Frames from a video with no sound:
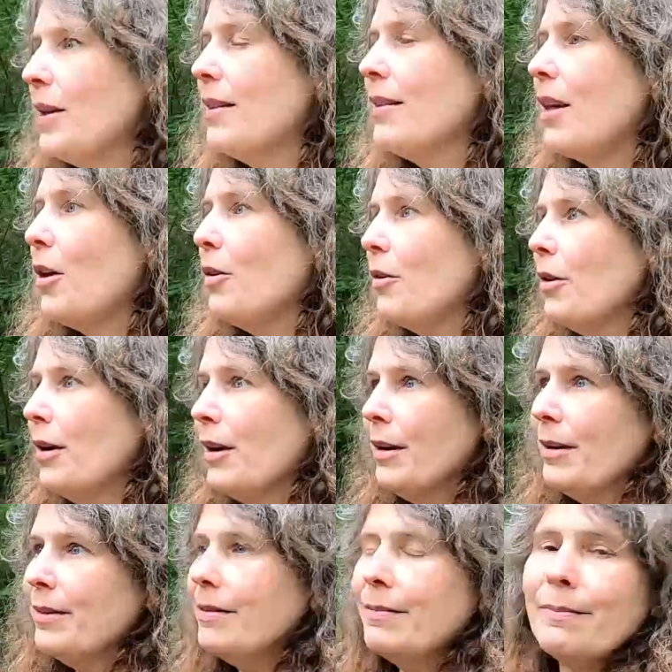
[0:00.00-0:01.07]
So
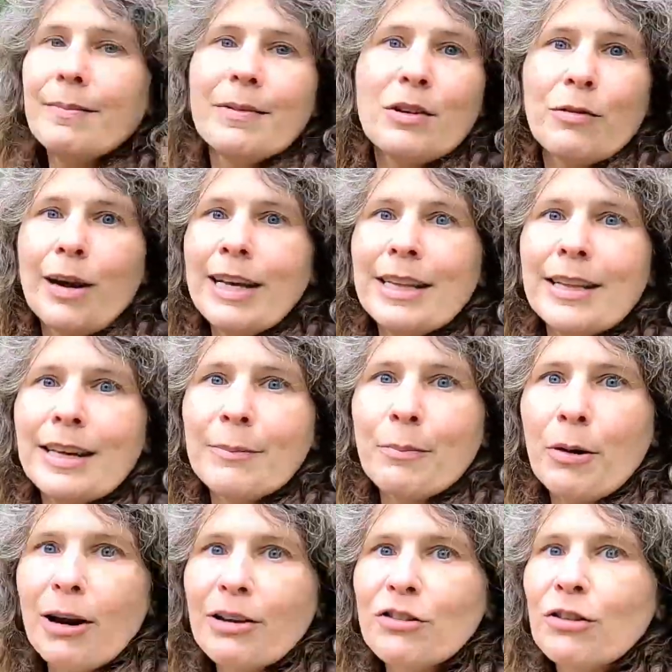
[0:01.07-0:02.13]
grazing
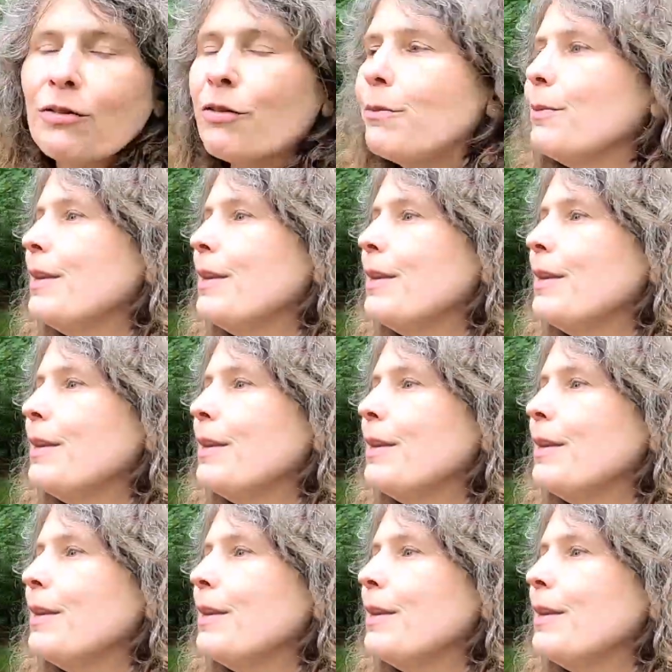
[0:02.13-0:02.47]
pressure from